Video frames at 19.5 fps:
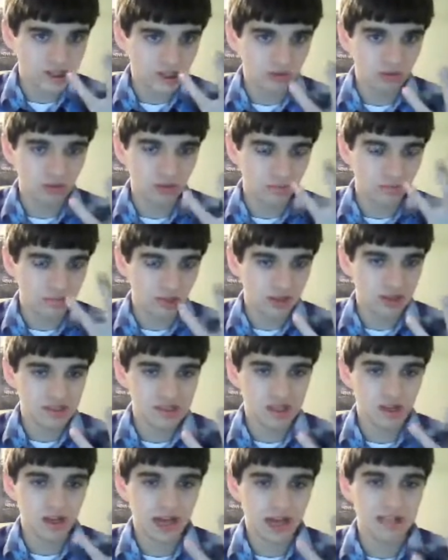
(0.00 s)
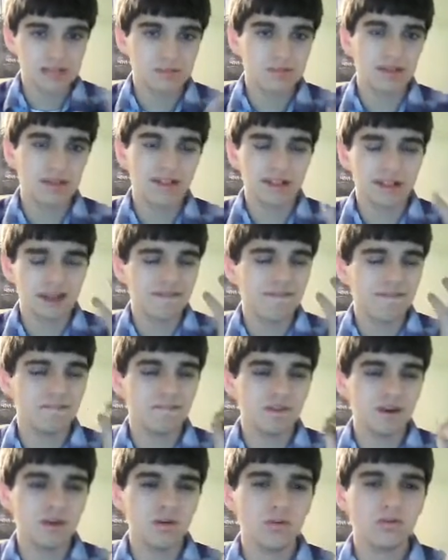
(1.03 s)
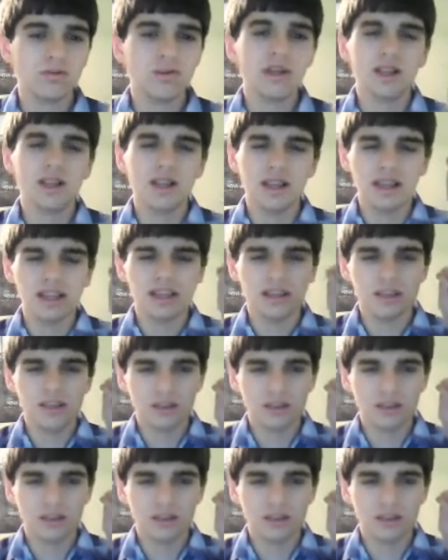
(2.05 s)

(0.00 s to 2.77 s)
it through the military aspect, and I felt like